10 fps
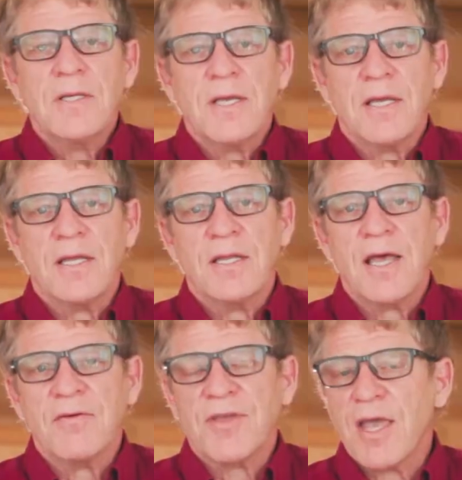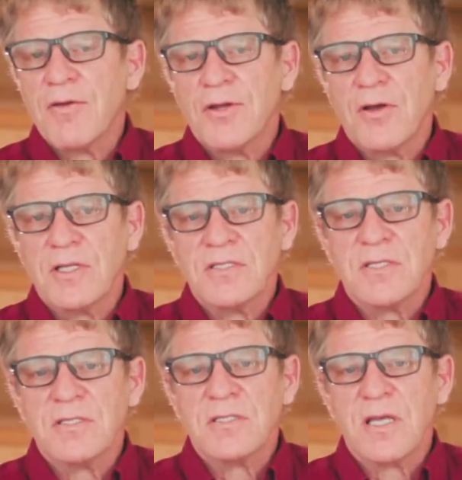and have carried on
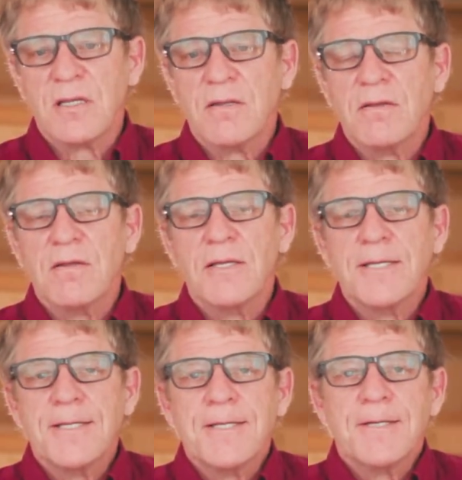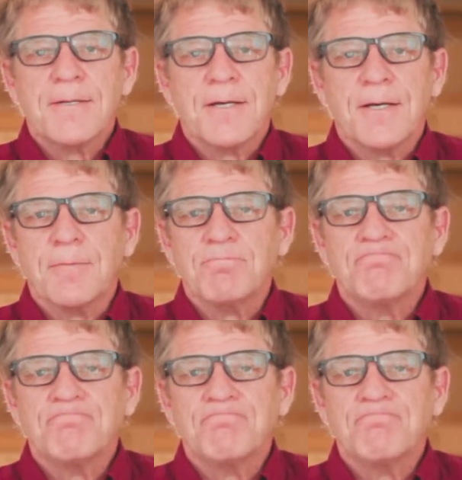since then. In our